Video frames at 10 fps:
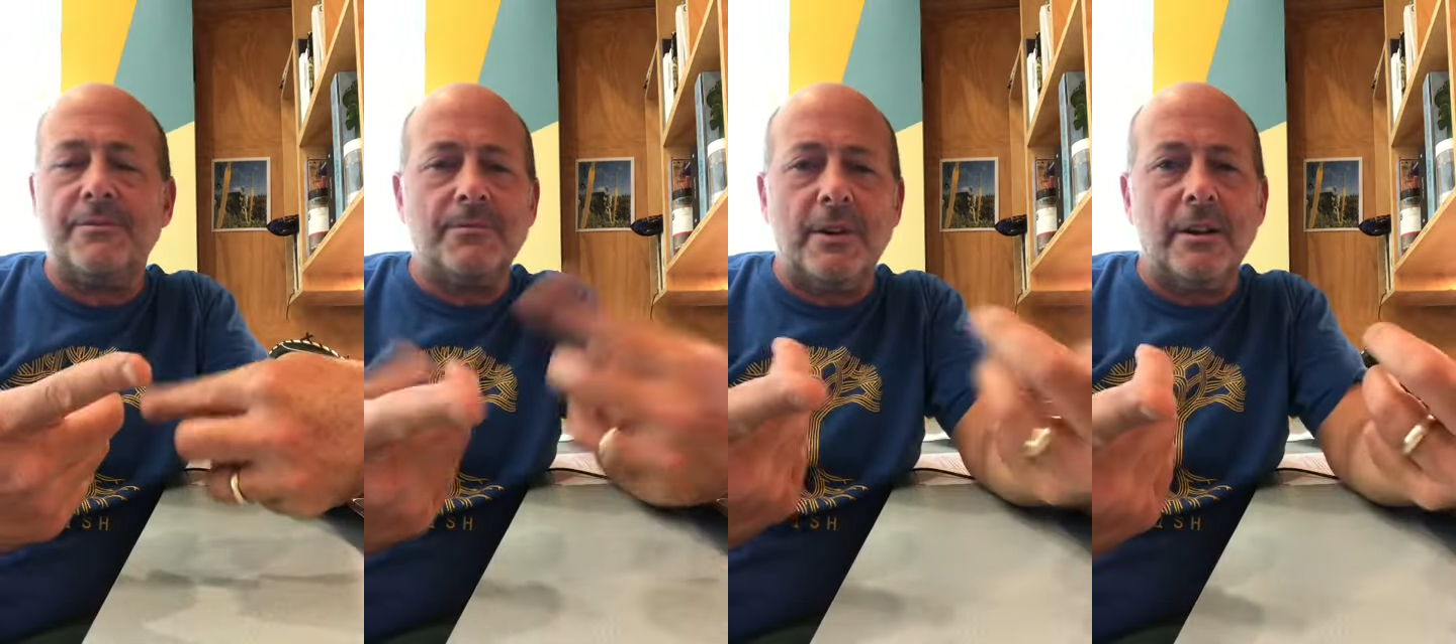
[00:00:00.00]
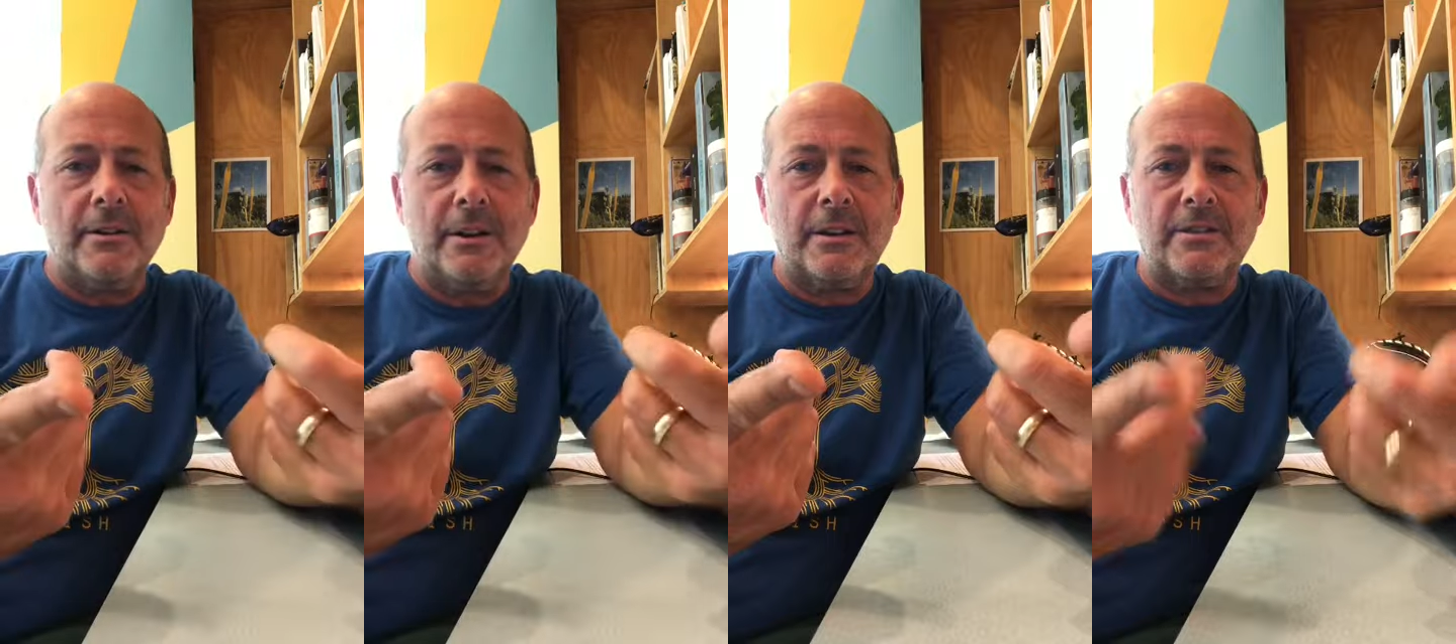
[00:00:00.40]

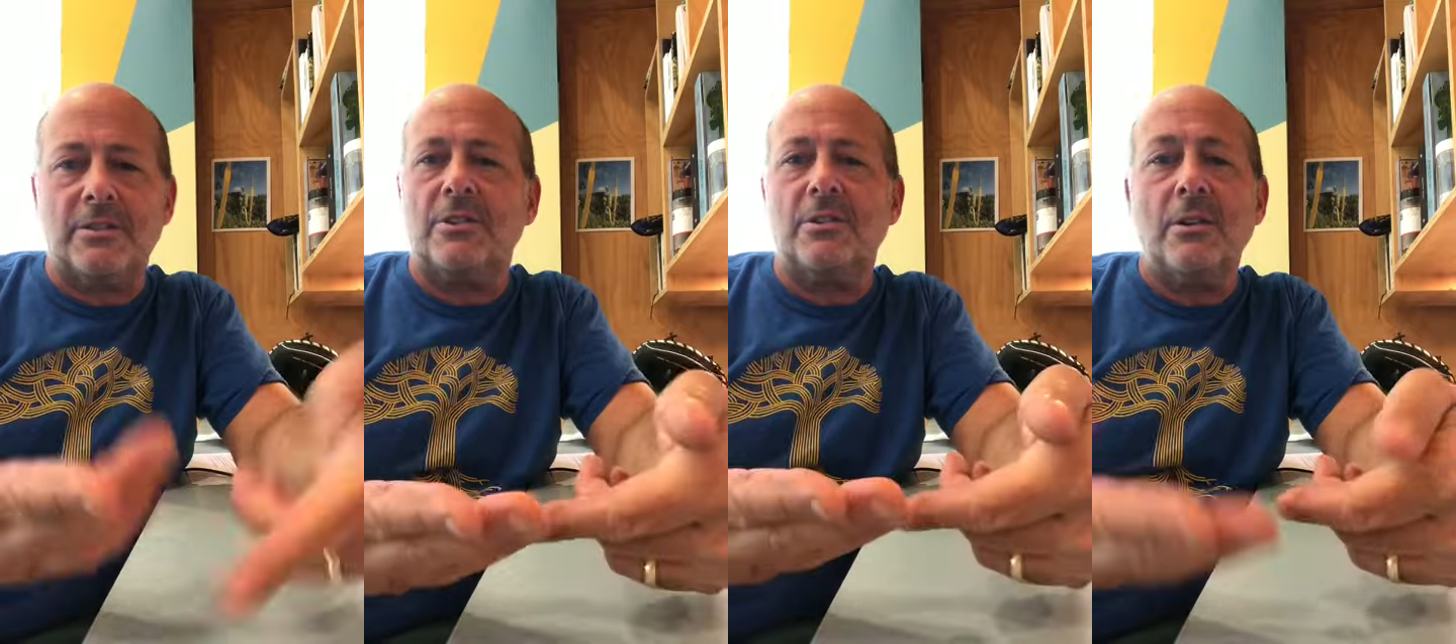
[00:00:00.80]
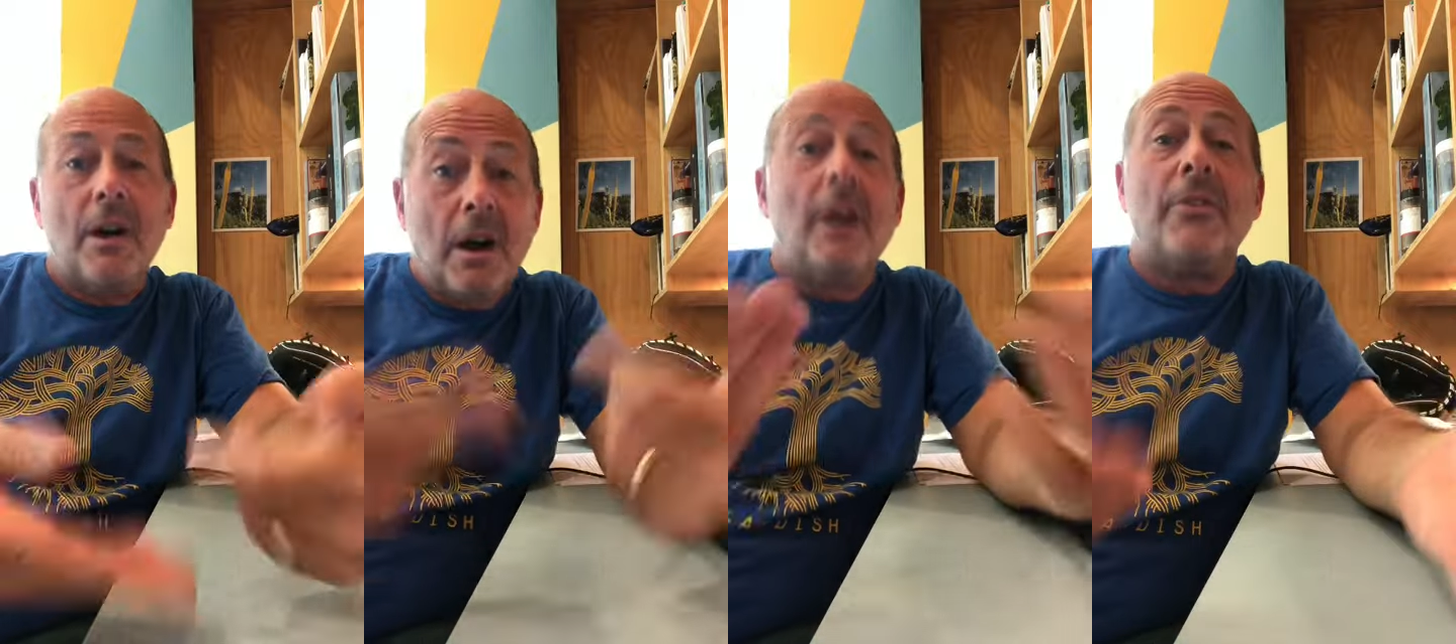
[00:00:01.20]
rhetoric to
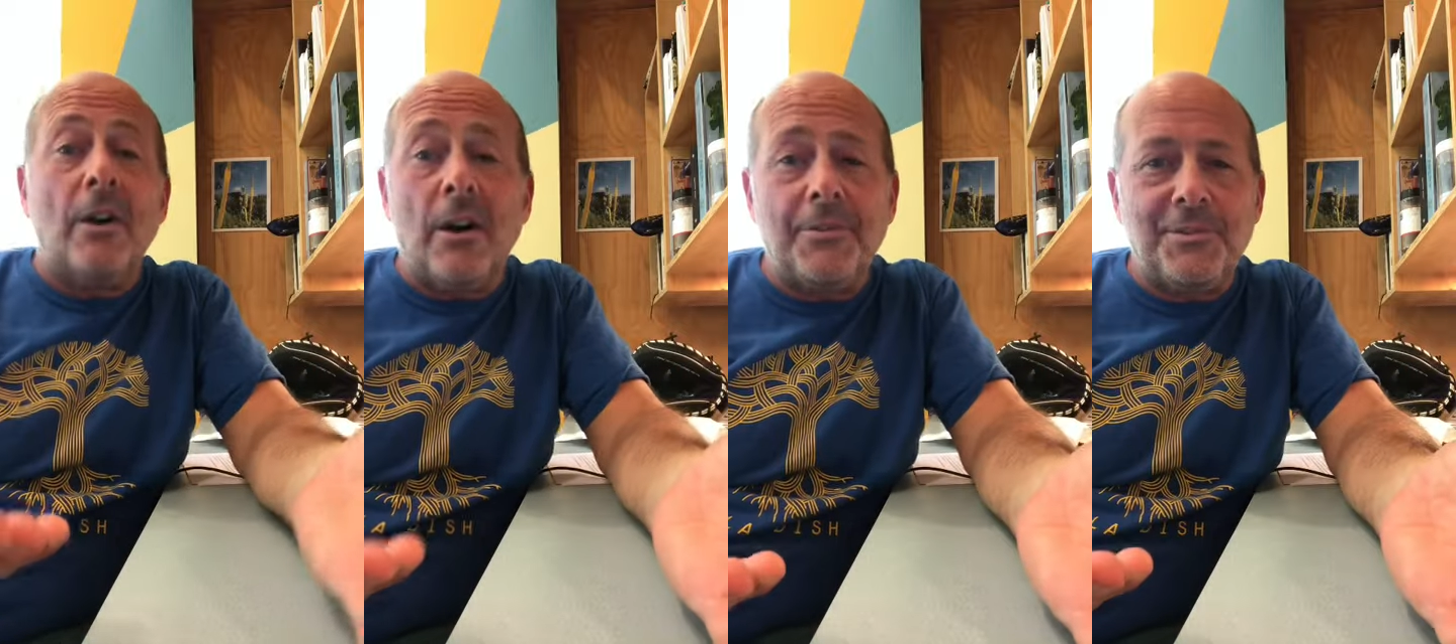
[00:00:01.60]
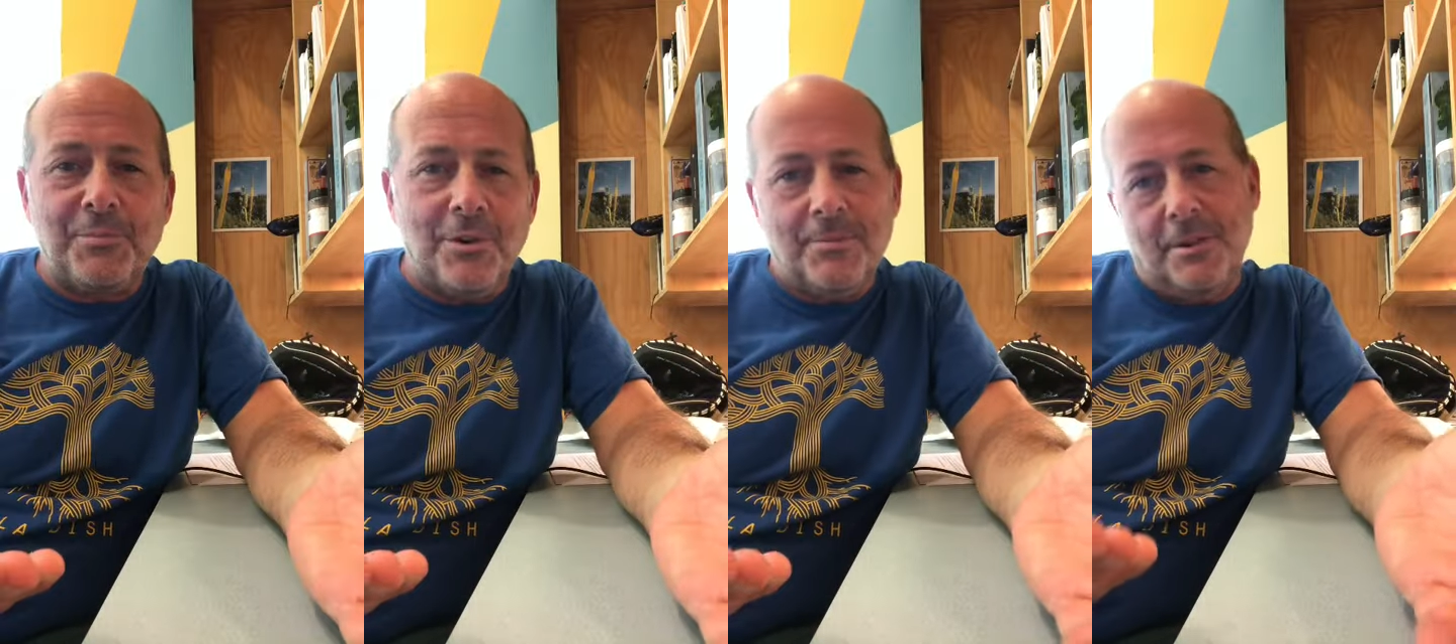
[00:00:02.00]
the author's
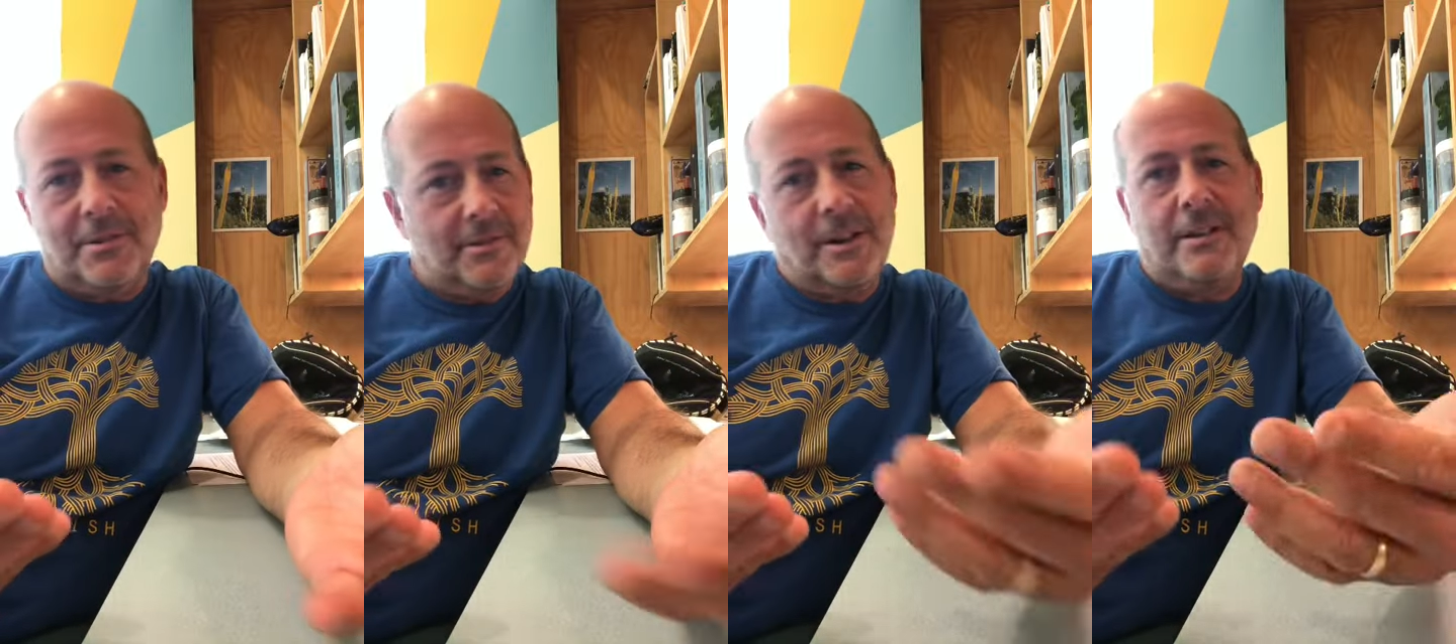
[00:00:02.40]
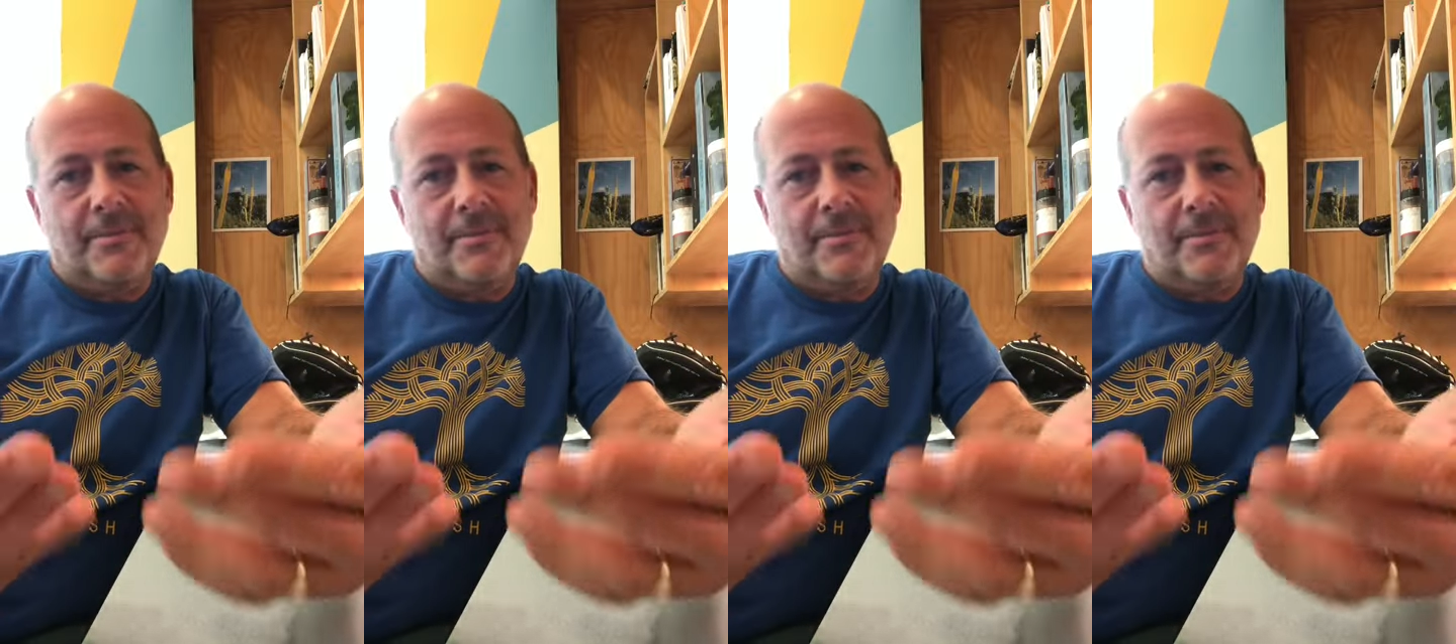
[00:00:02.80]
purpose, right?